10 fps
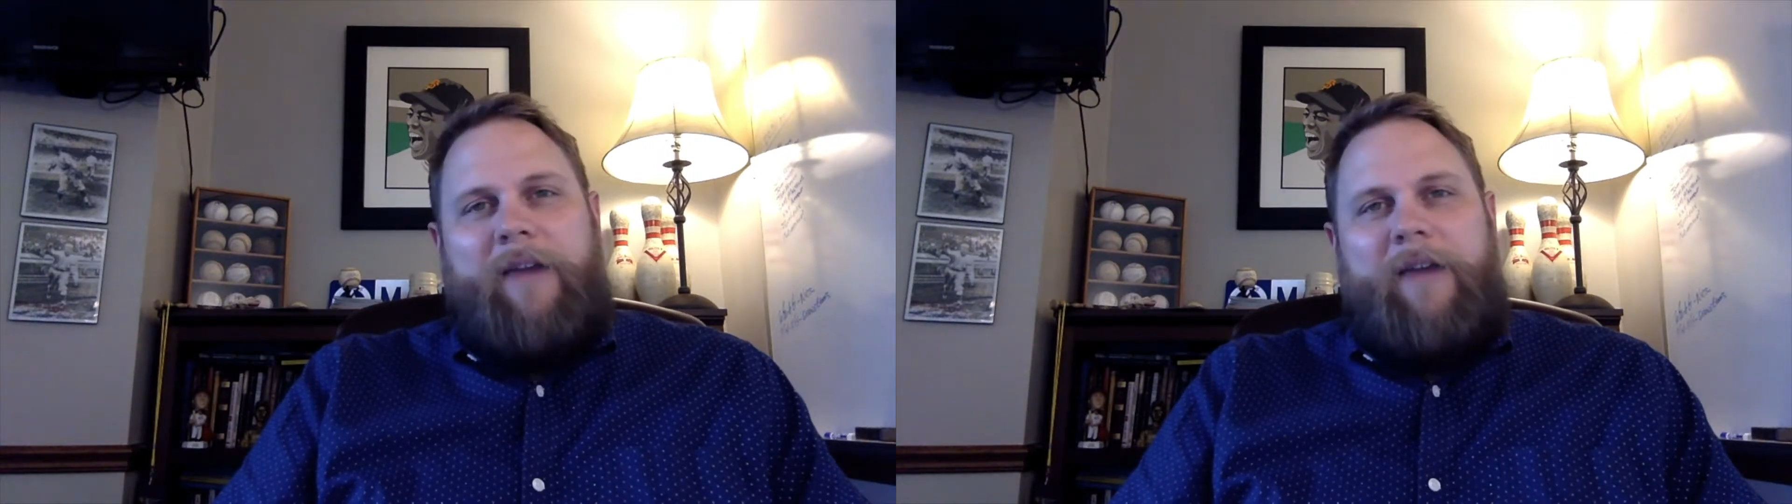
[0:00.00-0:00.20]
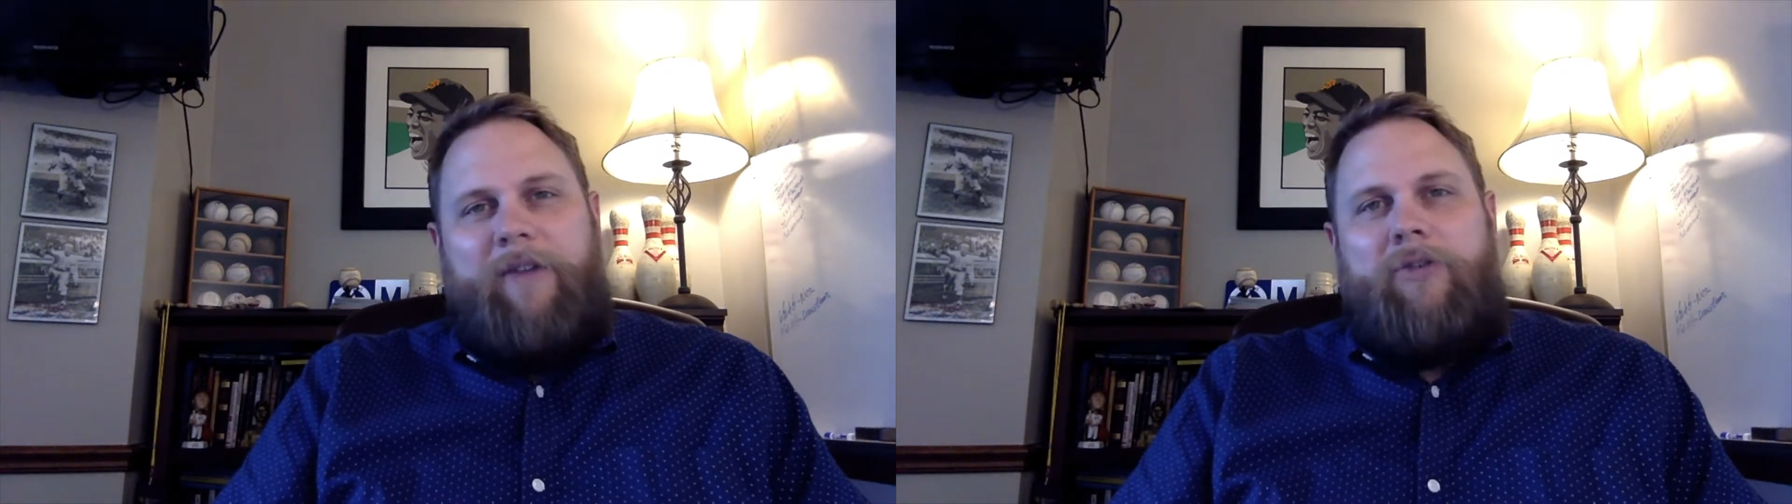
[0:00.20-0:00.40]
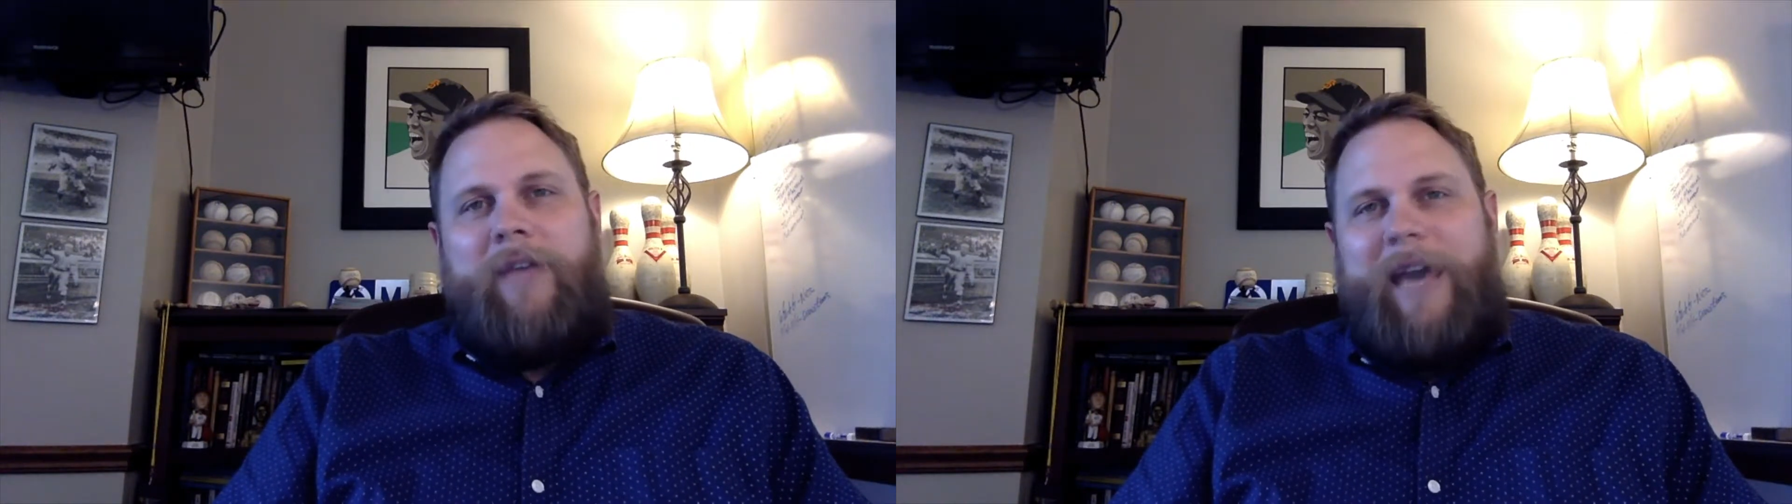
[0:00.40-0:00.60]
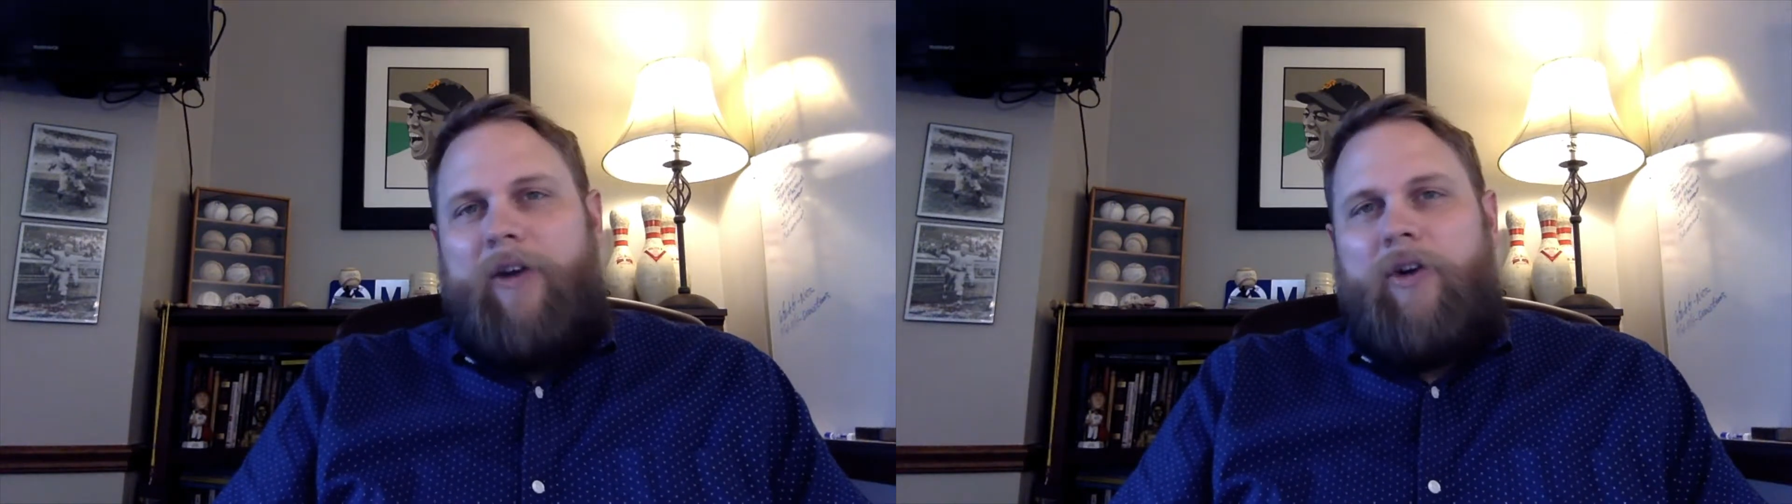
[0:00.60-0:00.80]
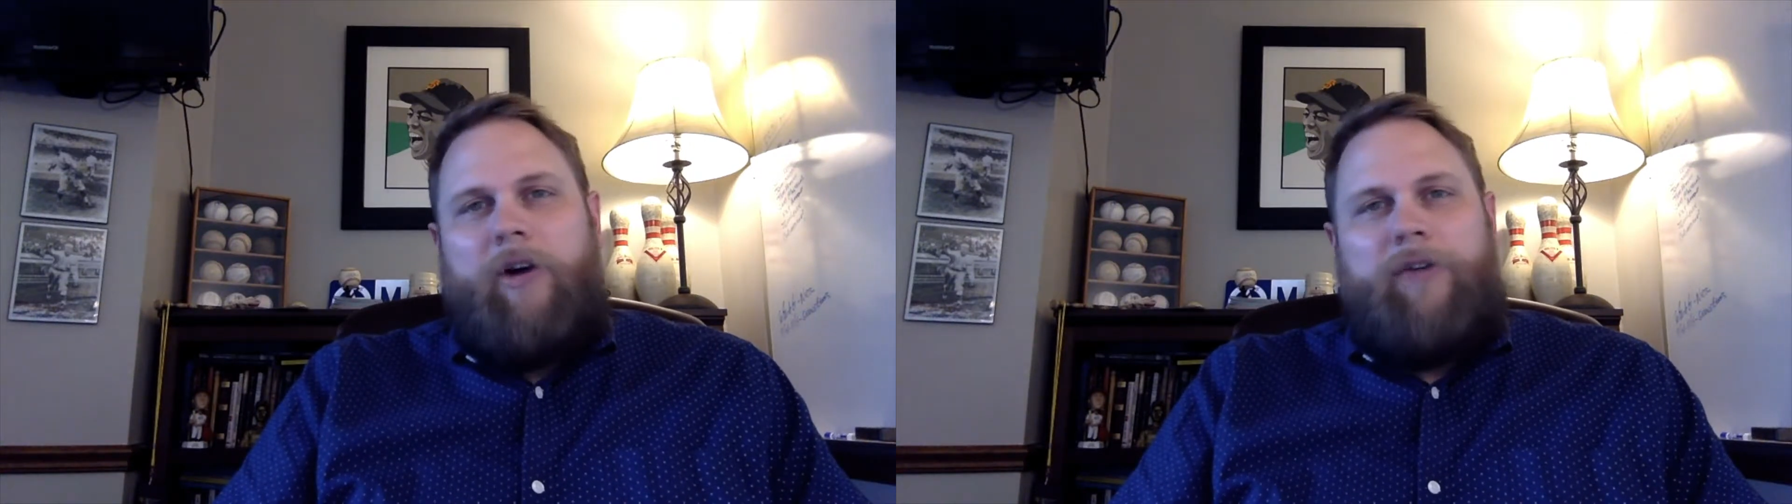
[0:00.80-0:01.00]
ever do
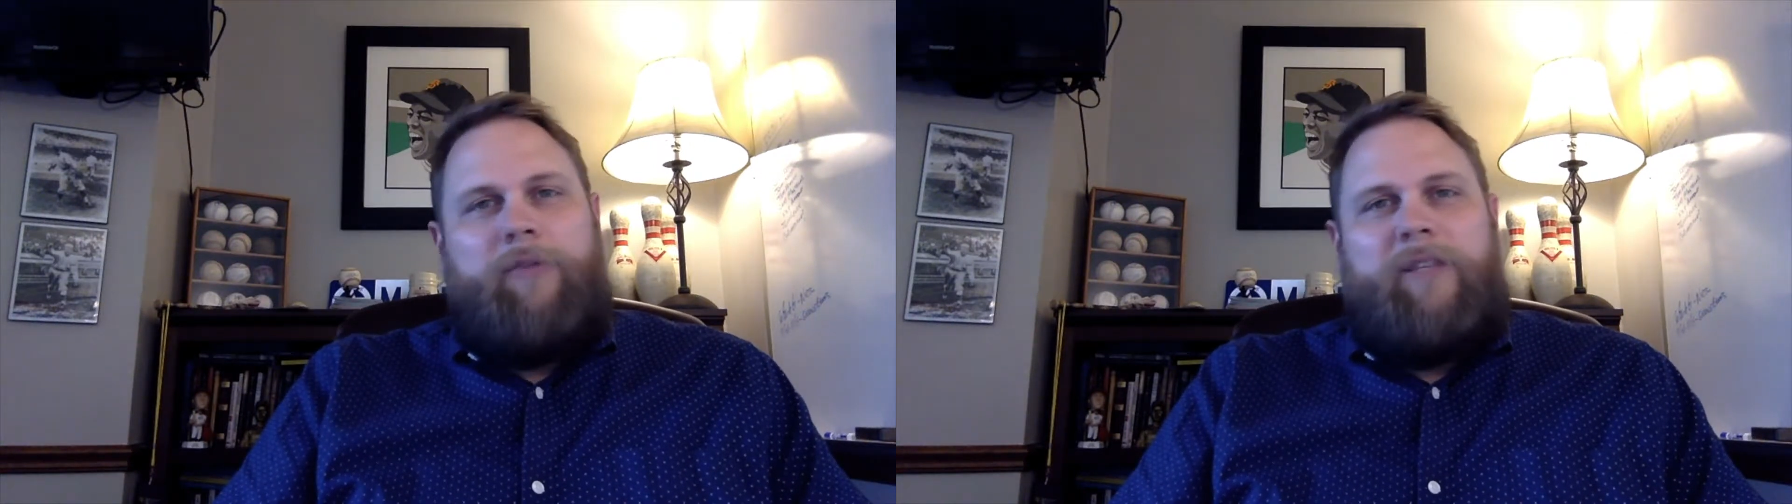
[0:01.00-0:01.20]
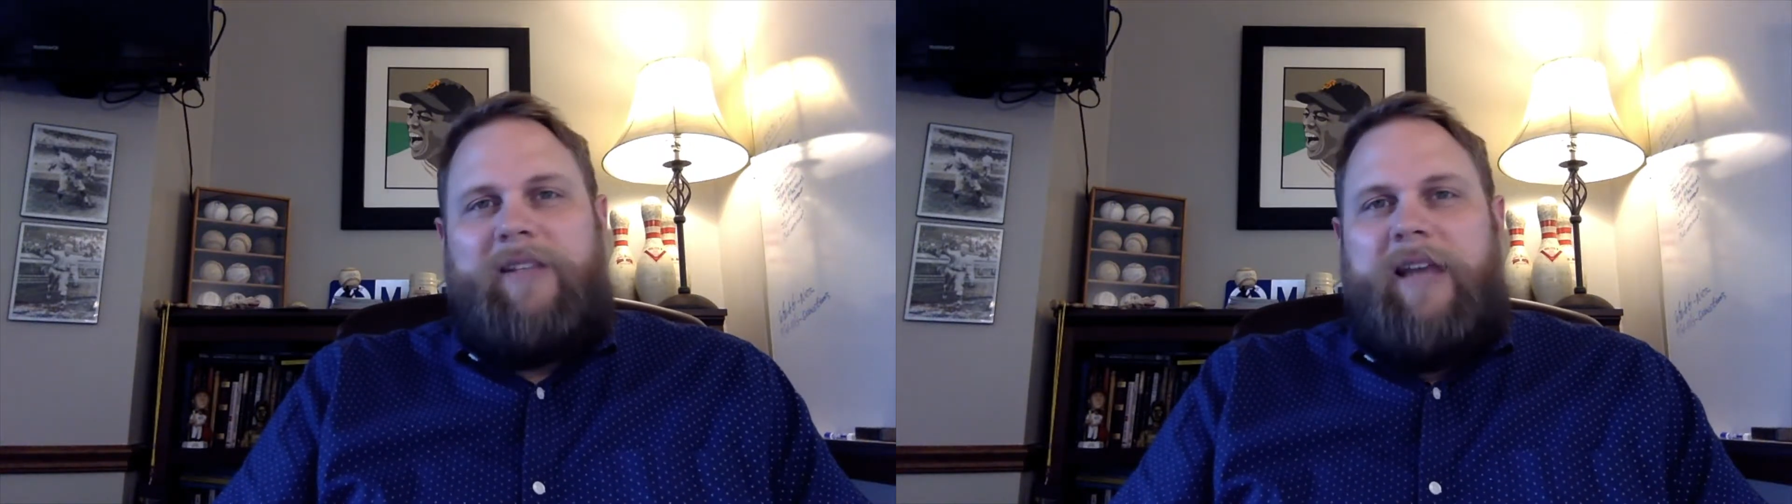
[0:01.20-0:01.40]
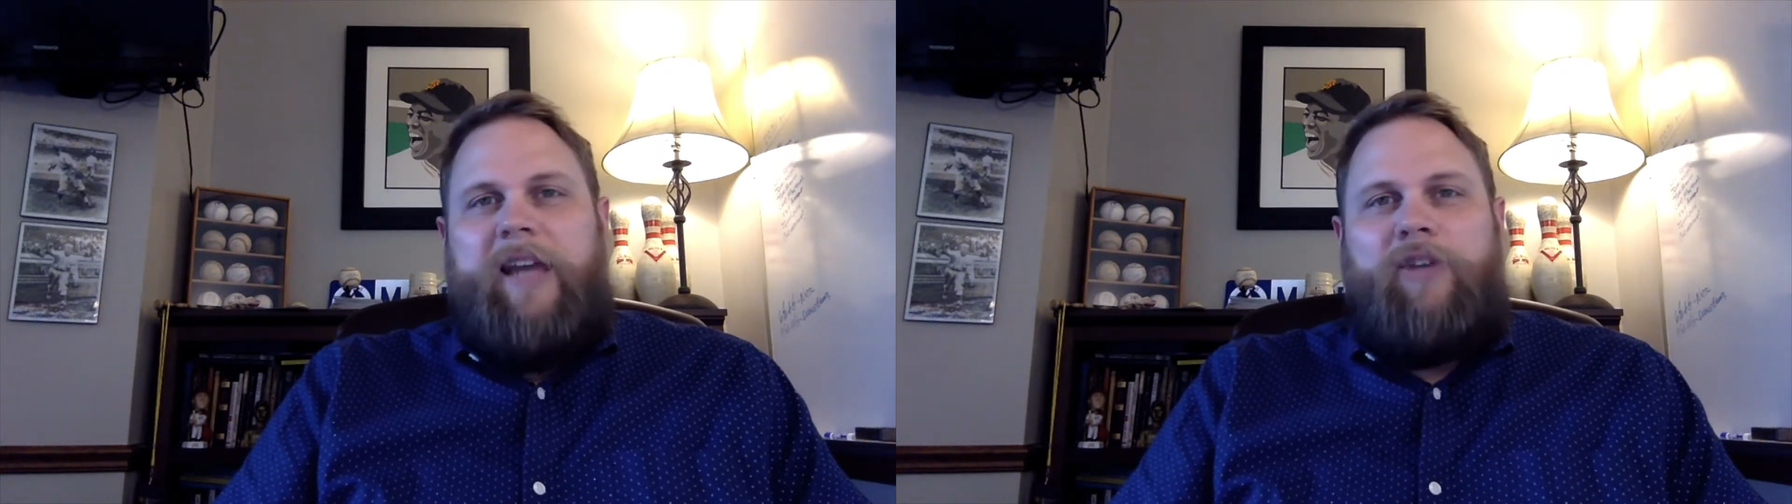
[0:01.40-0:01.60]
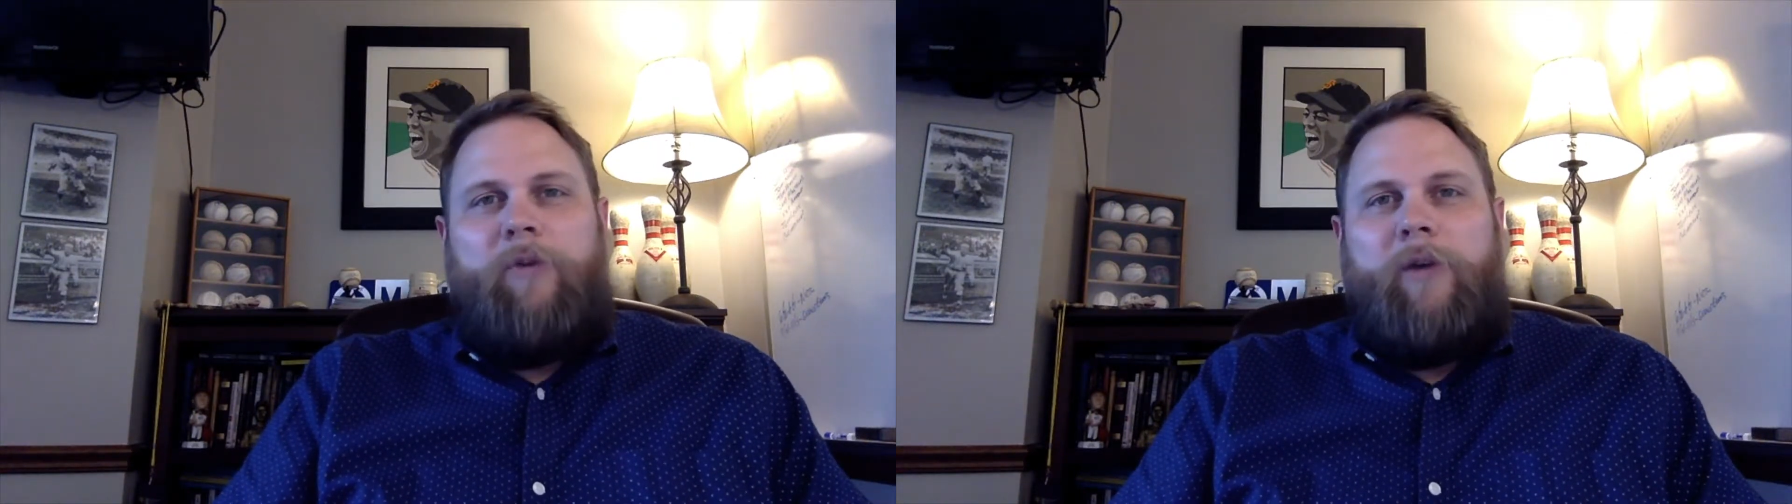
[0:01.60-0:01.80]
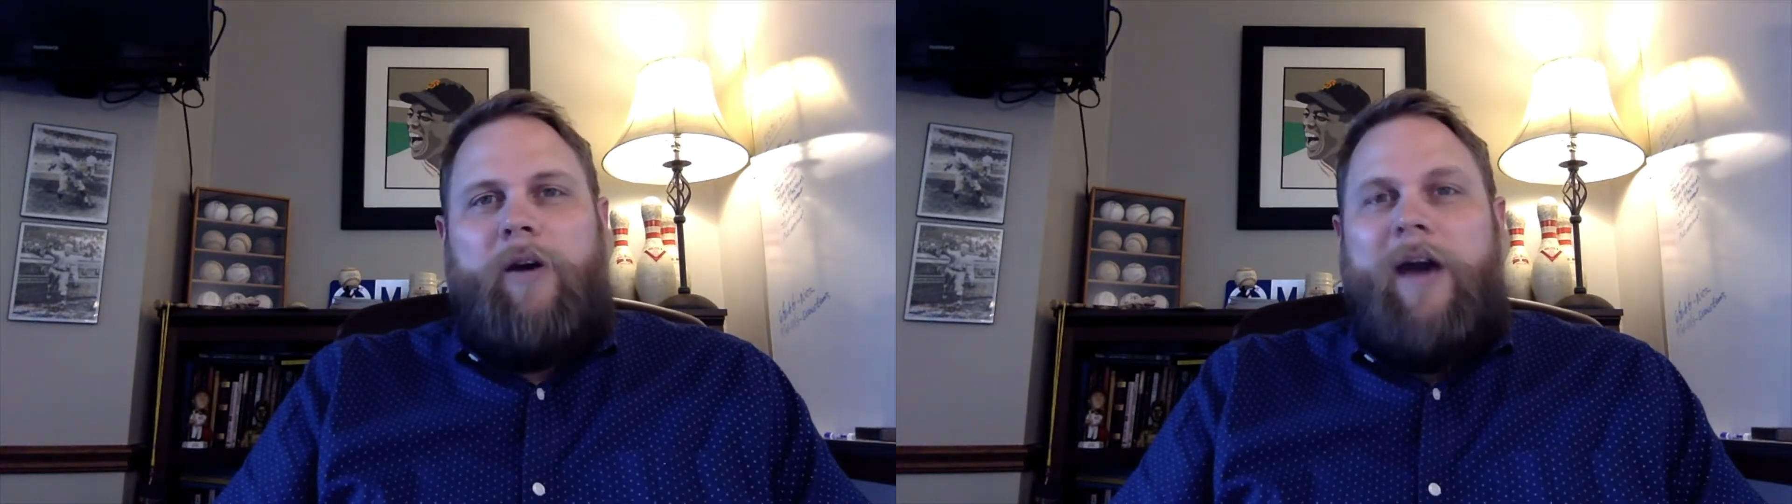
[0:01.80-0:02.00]
cattle calls from the stage where we go,